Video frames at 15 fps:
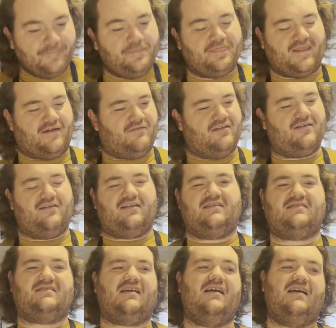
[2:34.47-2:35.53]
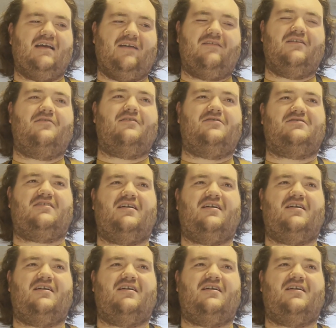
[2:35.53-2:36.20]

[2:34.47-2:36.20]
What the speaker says: even though there's